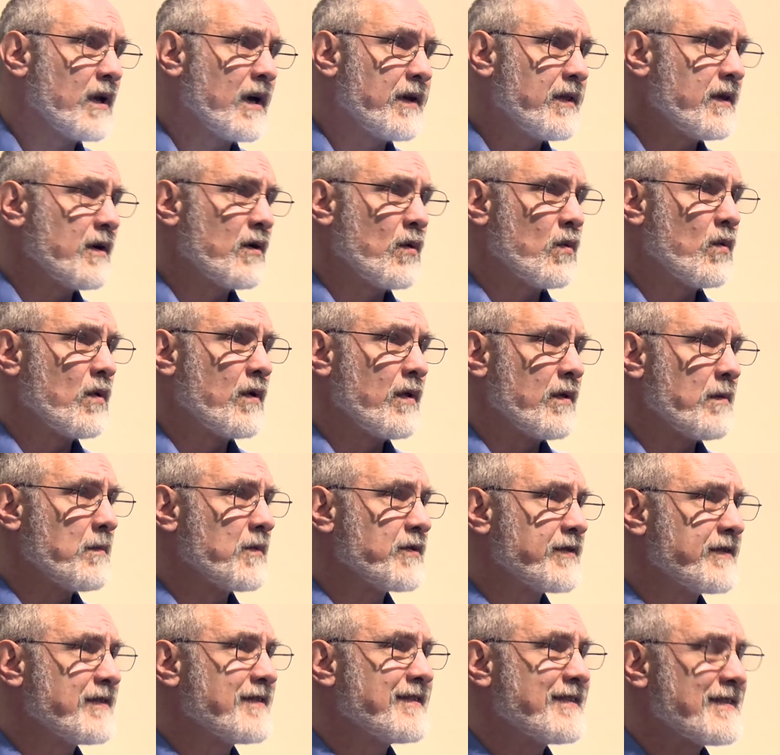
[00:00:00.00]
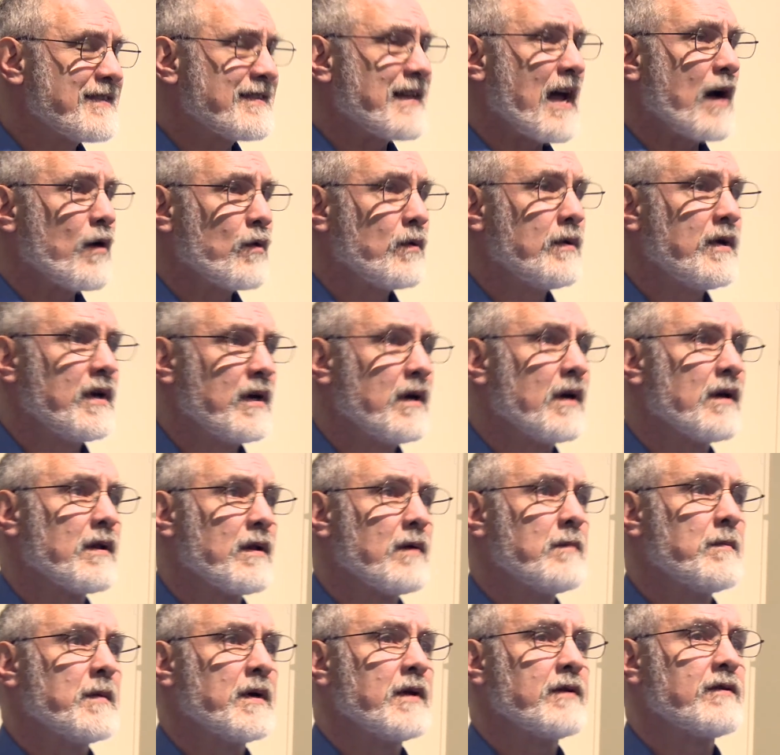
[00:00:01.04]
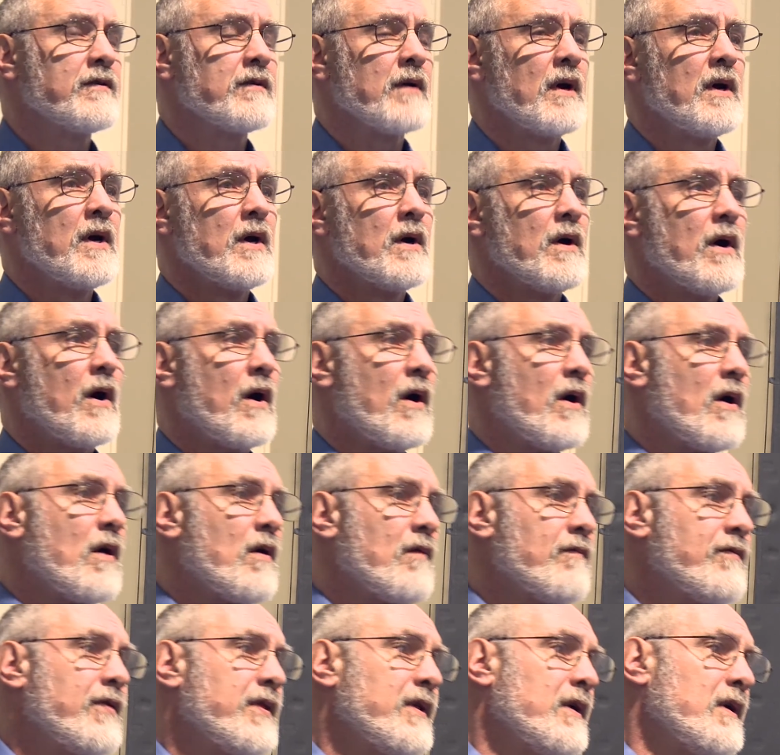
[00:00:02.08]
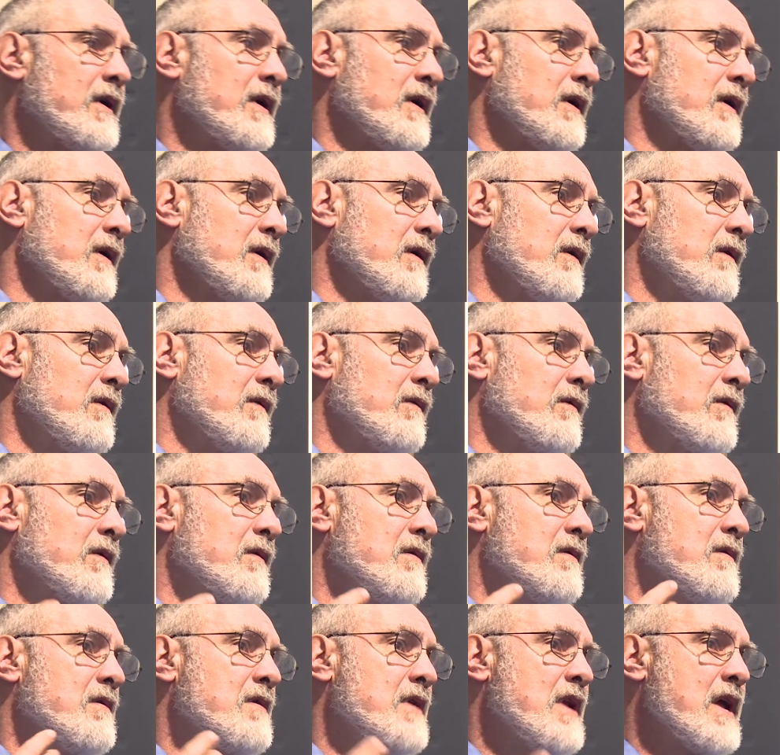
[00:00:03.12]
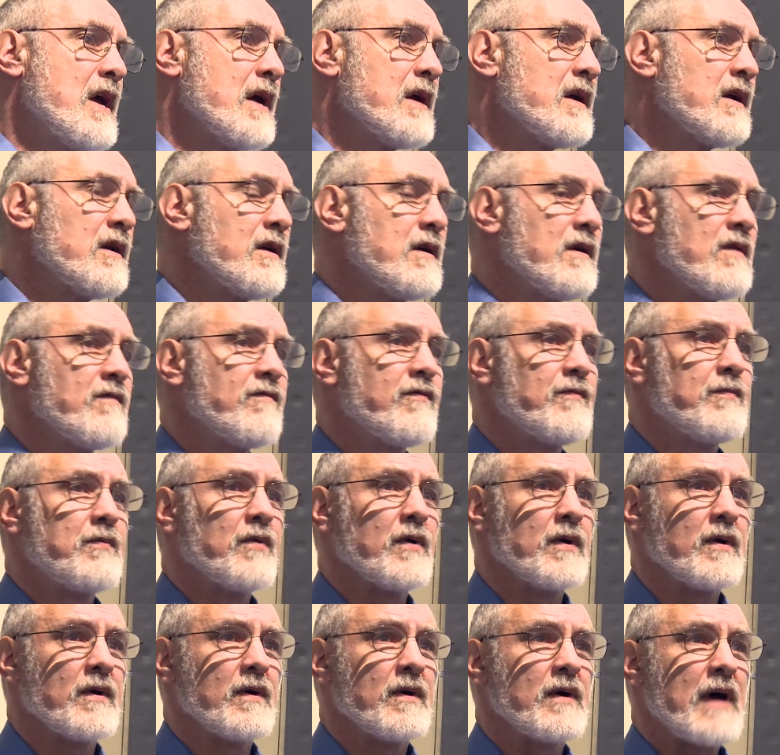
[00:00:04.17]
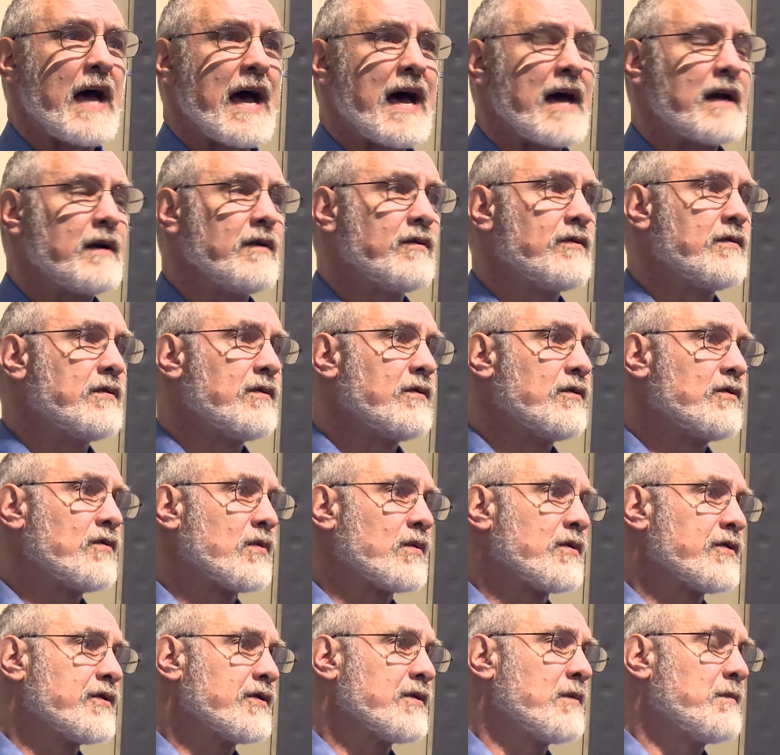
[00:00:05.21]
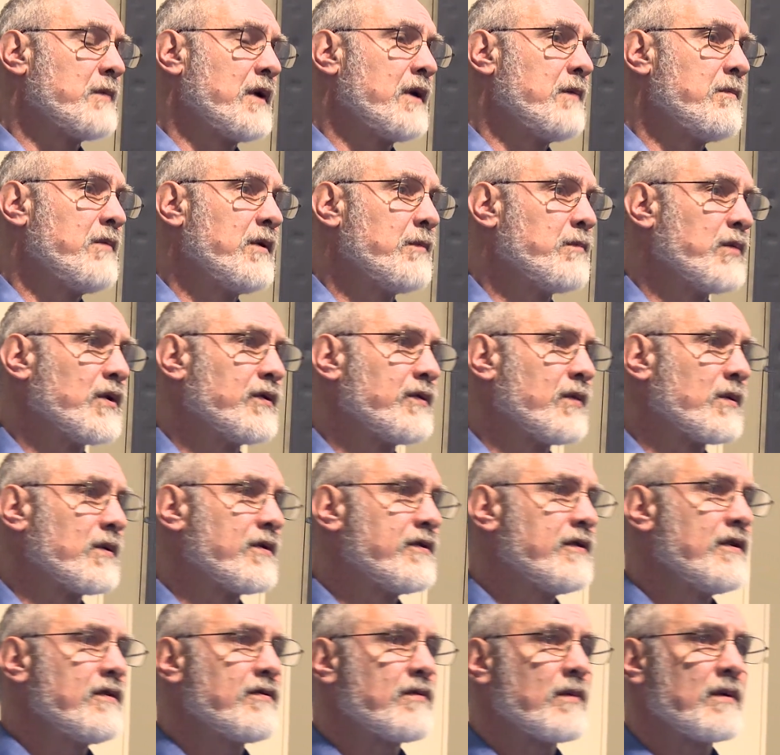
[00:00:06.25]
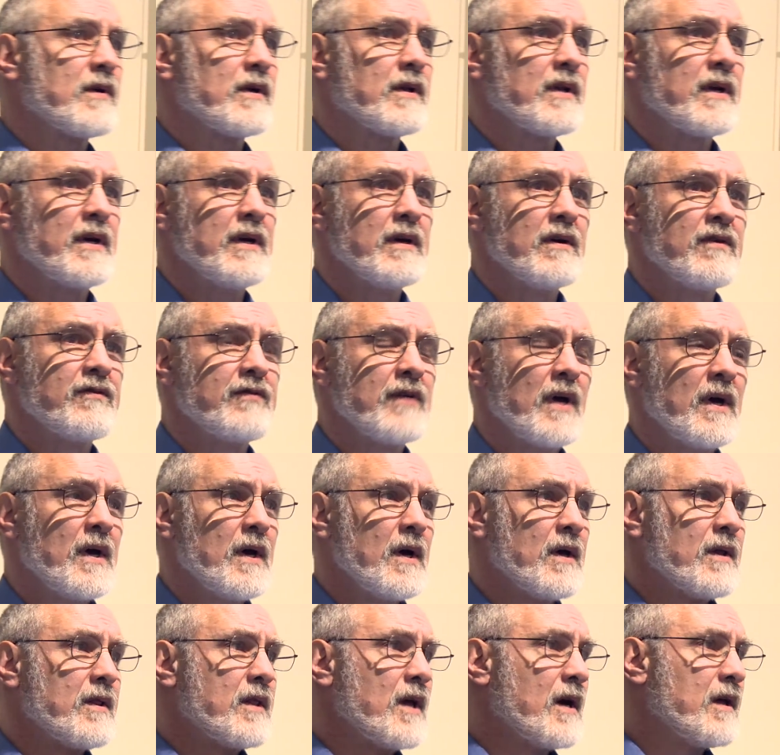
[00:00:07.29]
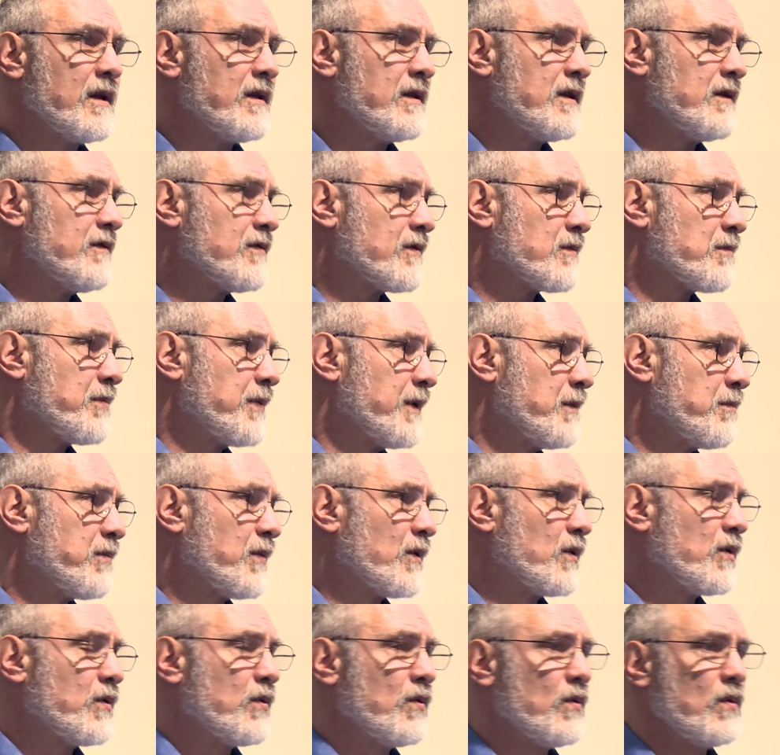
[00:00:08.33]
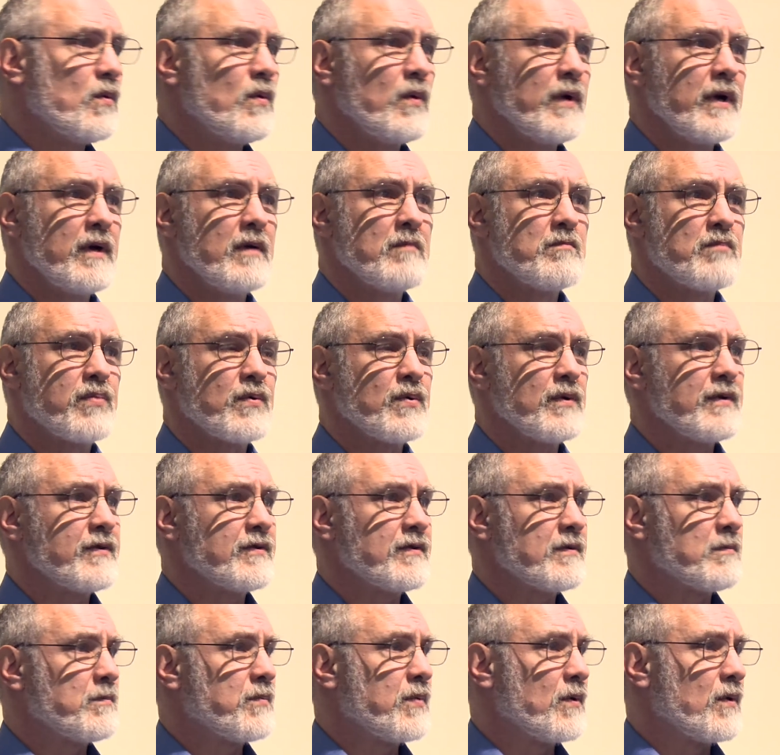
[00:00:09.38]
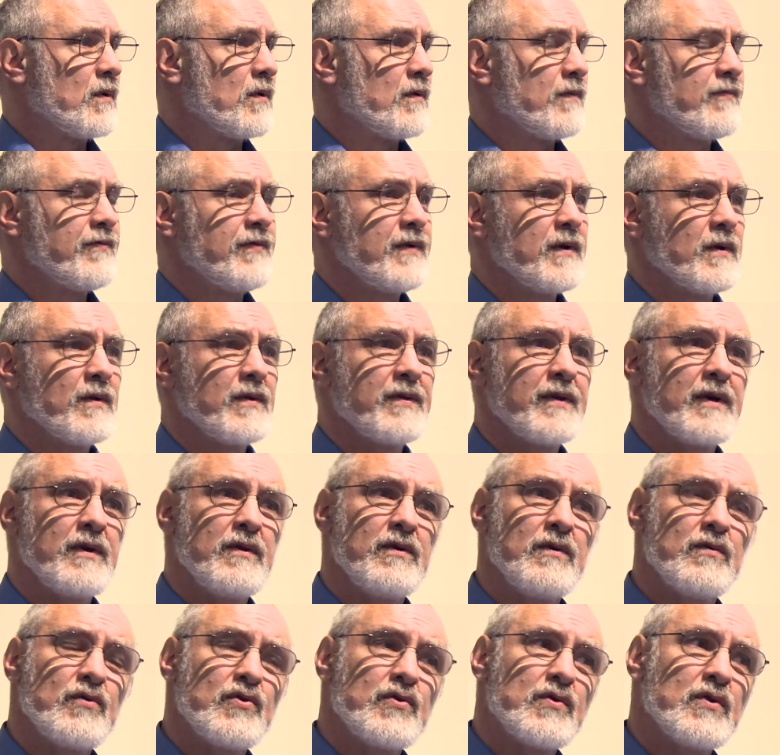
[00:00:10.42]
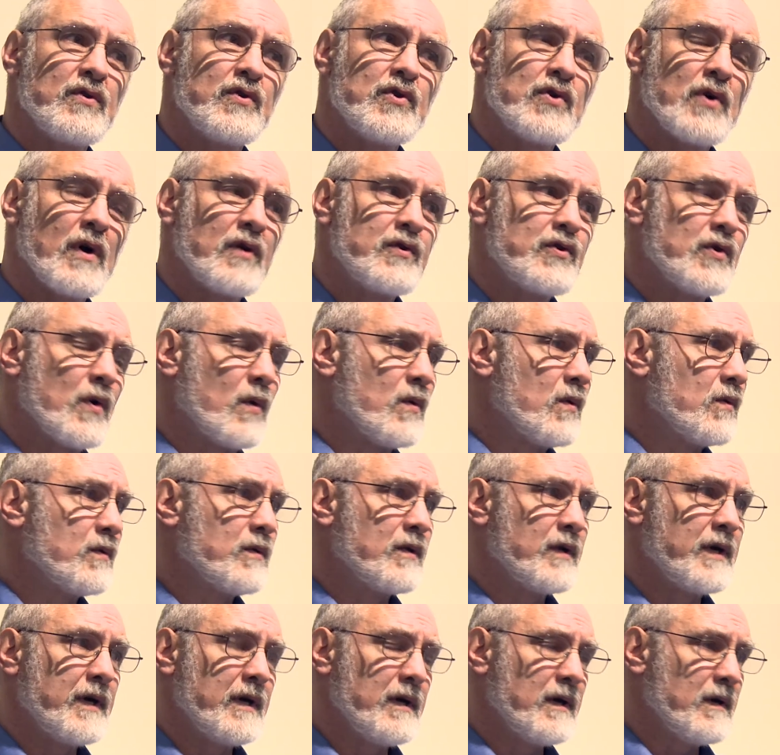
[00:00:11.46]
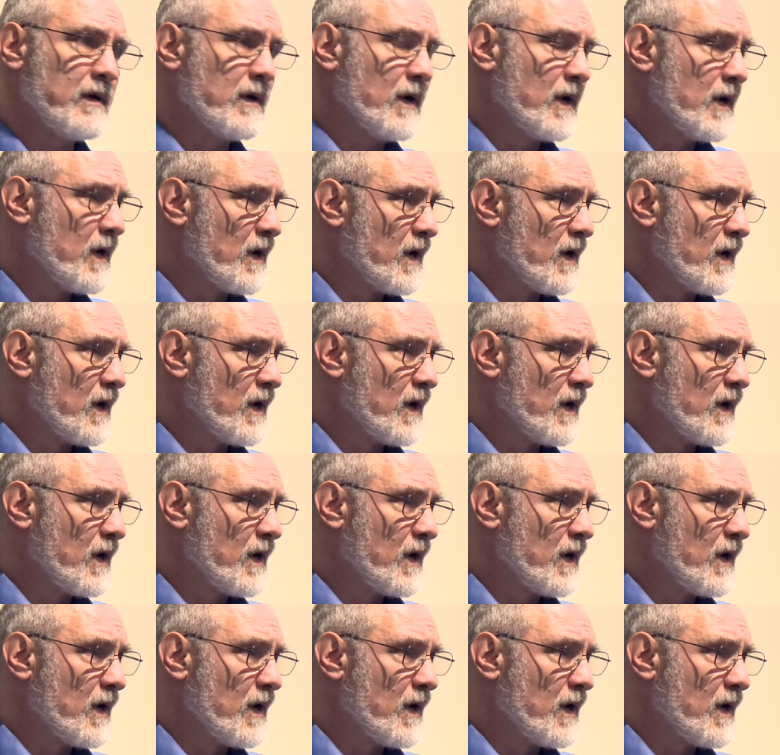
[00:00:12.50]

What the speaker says: I think one of the most astounding elements of the negative attitude towards so many people towards Israel is that these are people who in principle feel that you should judge only,